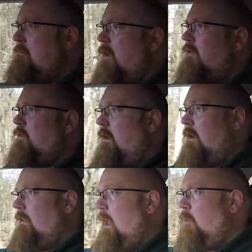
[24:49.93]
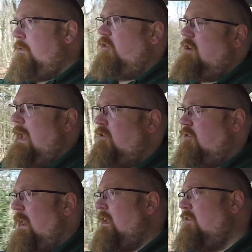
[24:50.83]
mode where it'll help you
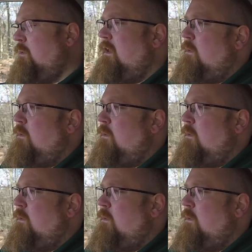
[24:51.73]
change lanes when you